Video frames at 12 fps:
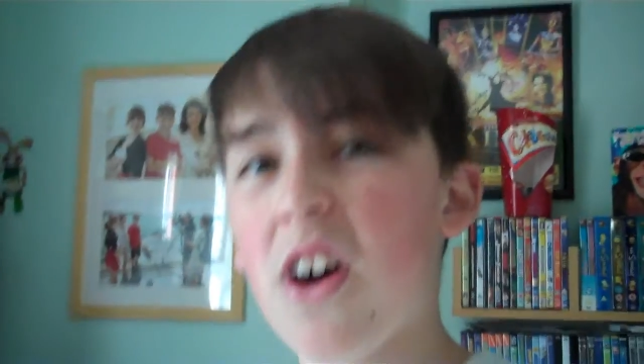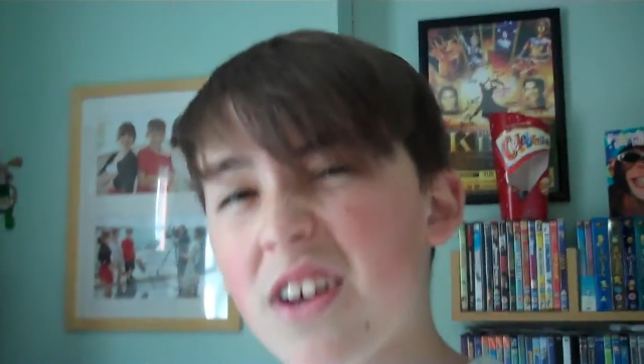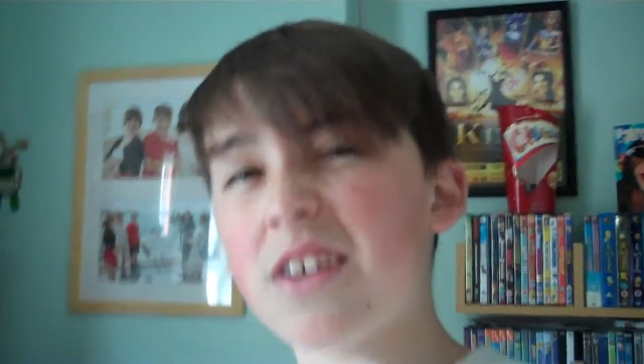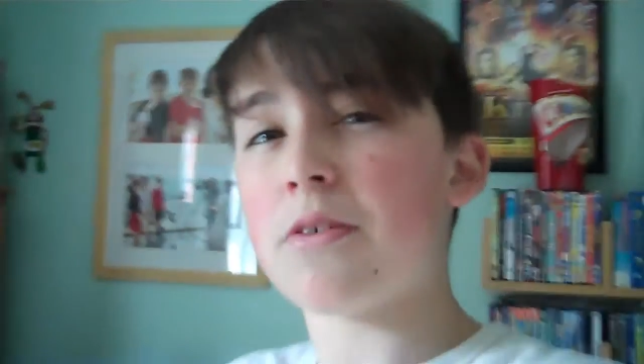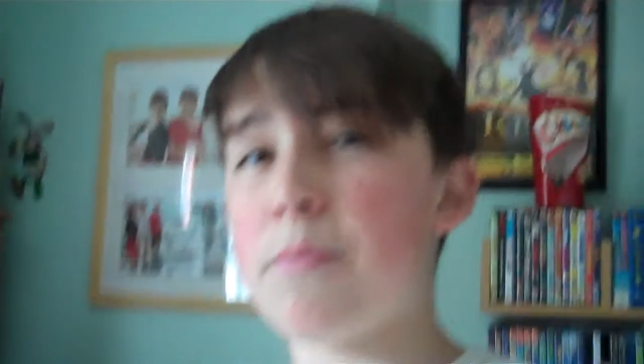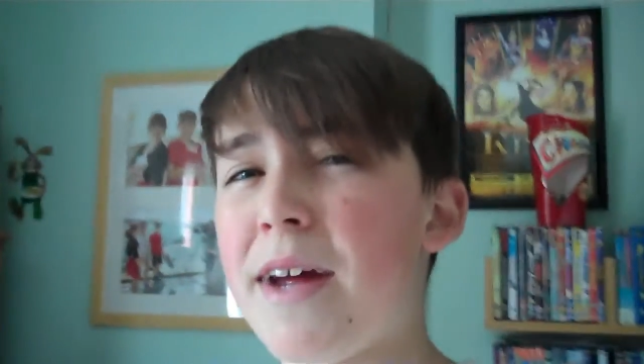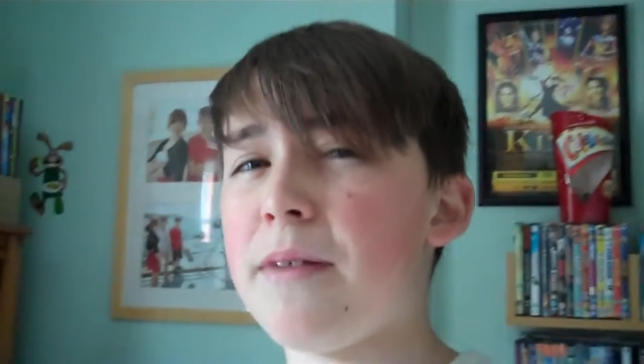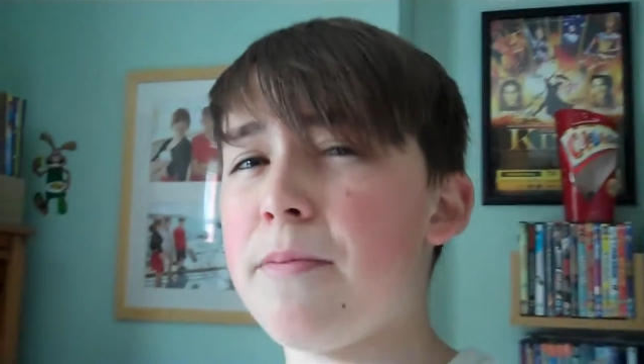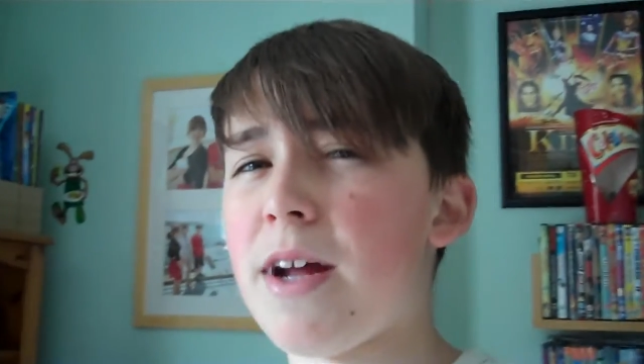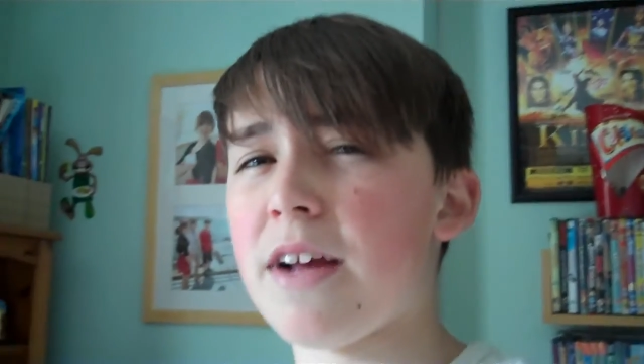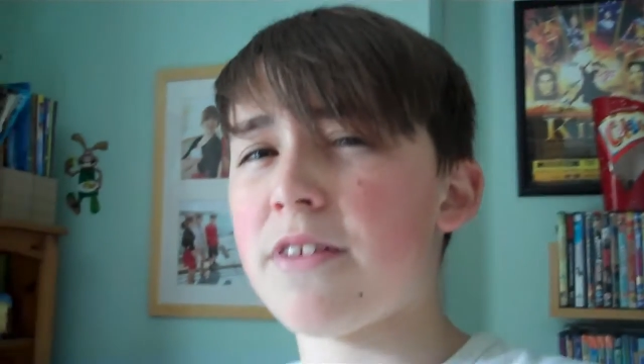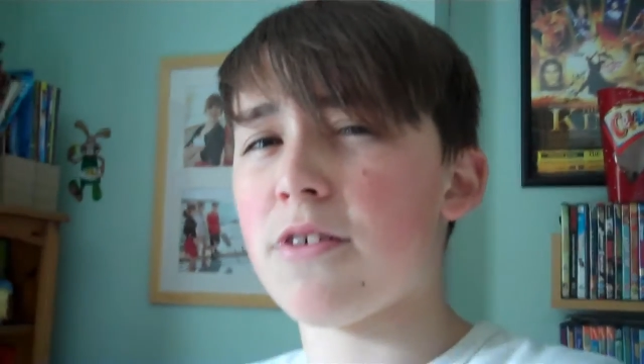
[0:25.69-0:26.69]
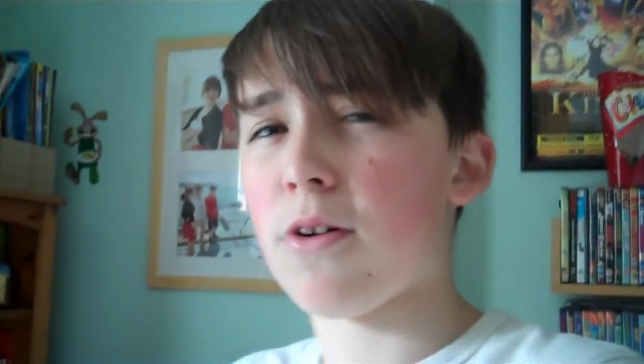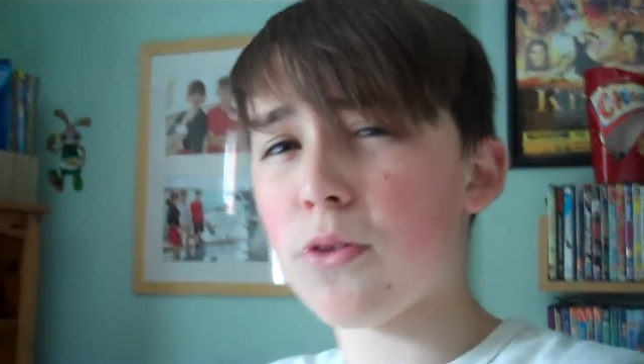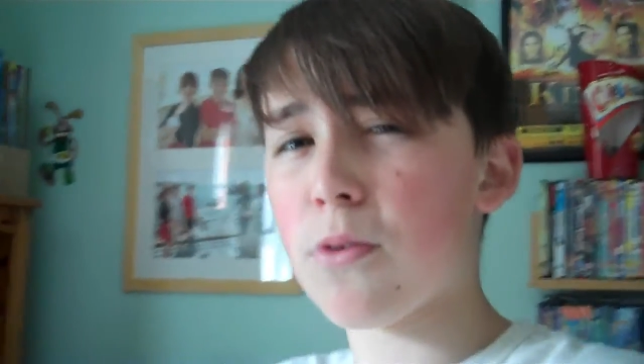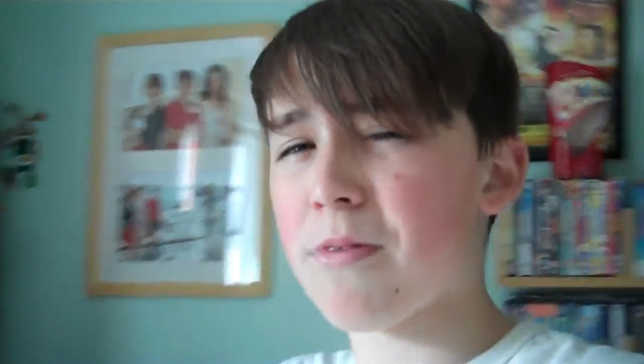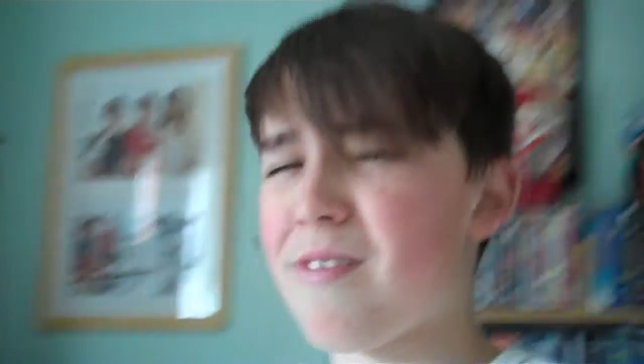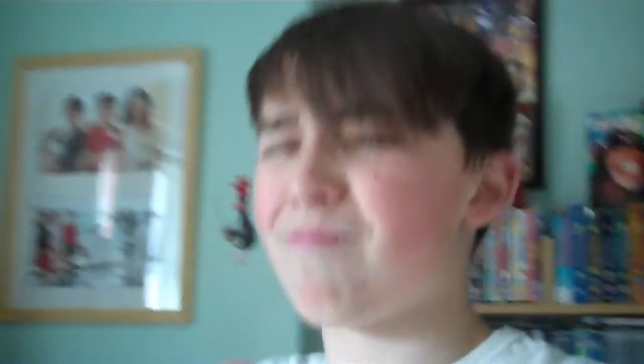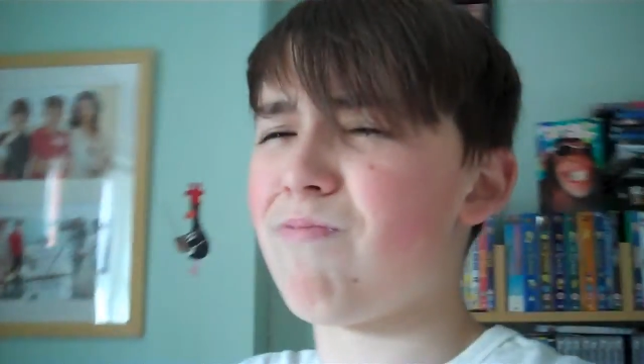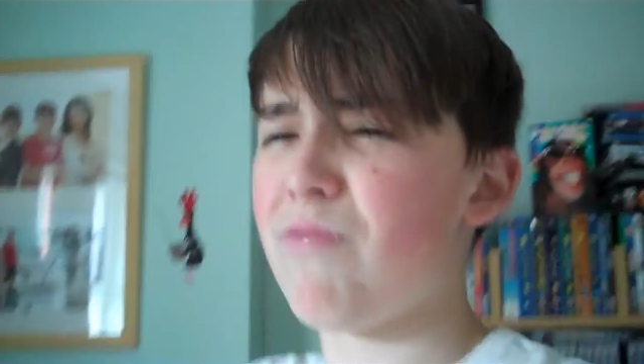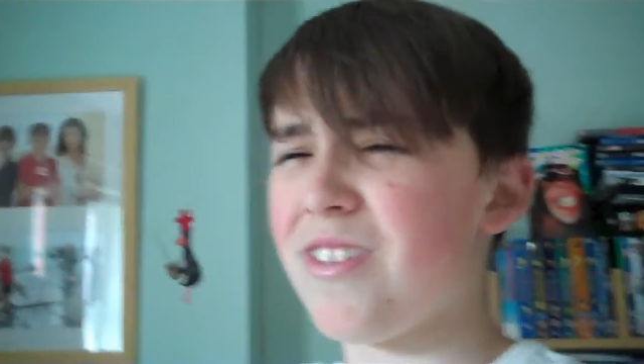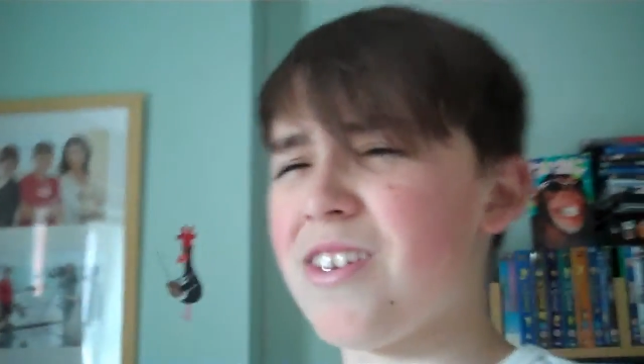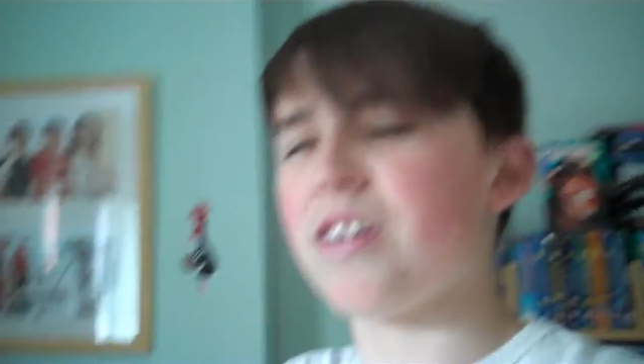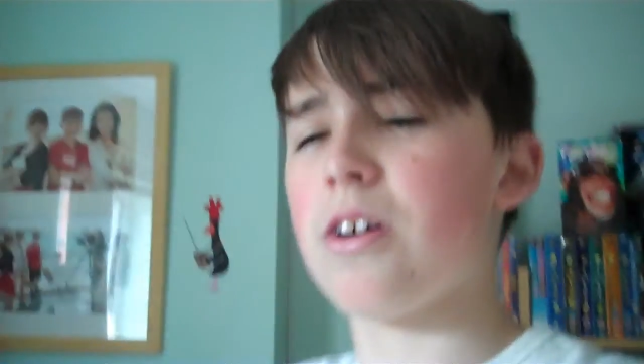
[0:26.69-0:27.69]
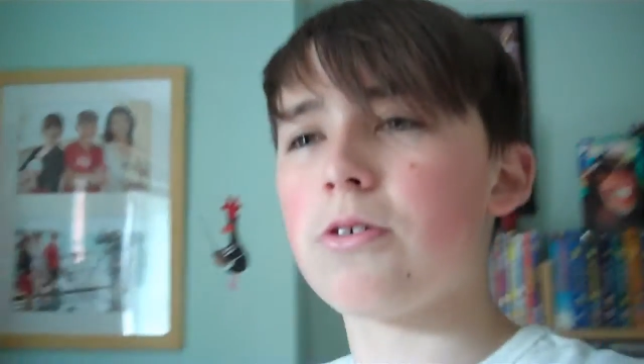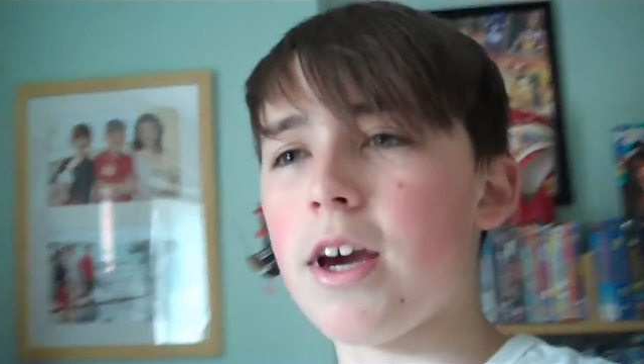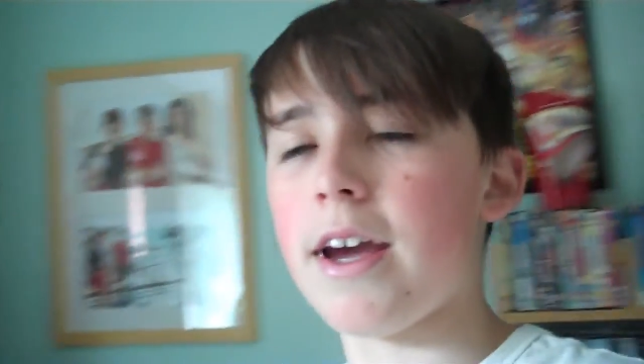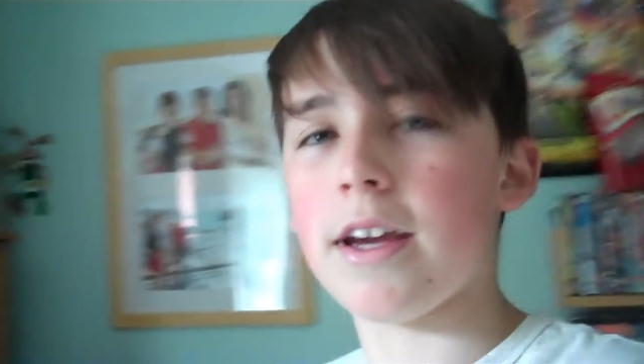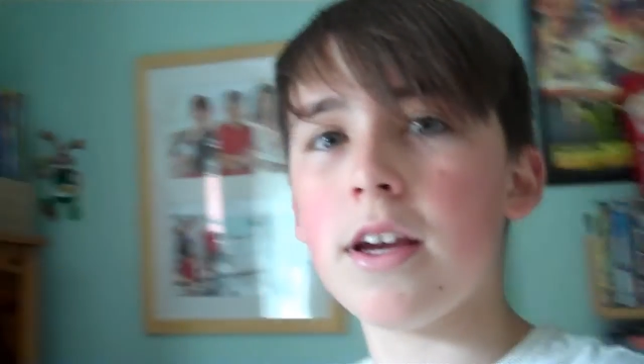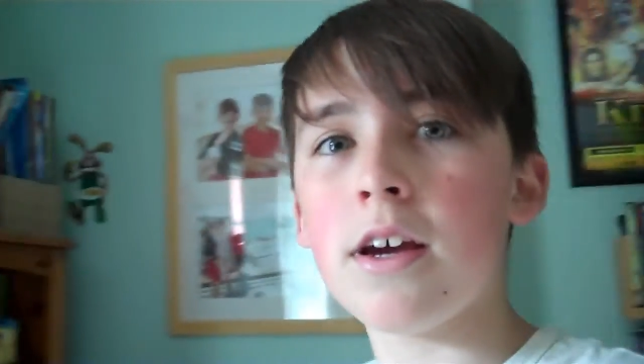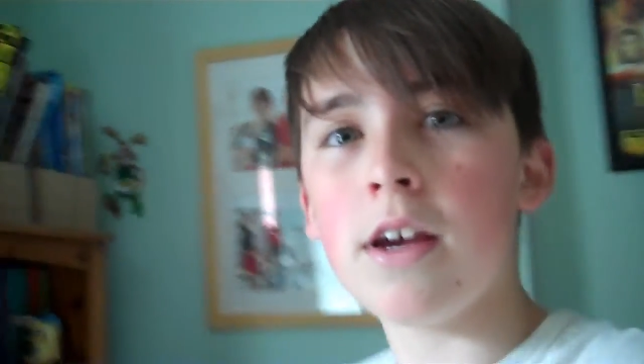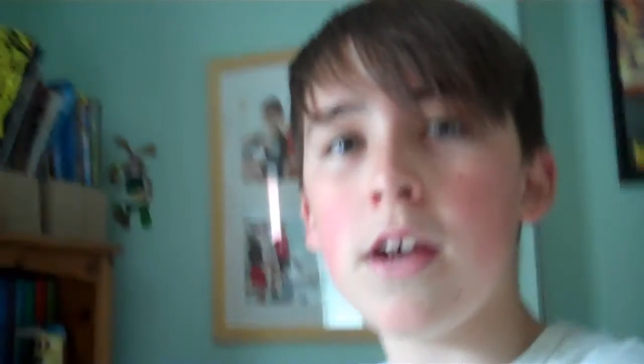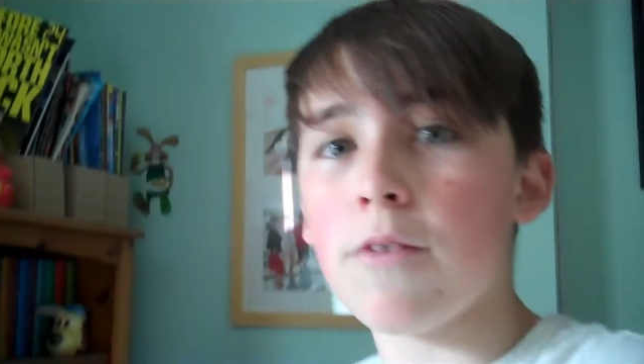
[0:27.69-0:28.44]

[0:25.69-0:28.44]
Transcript: I liked Men in Black 2, I thought it was okay.